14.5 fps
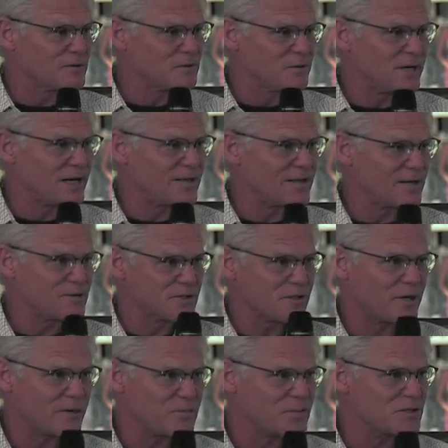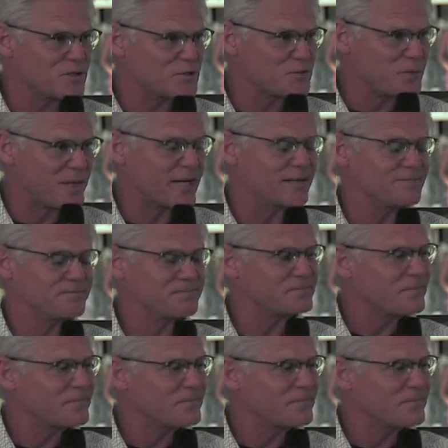who I think was a great businessman,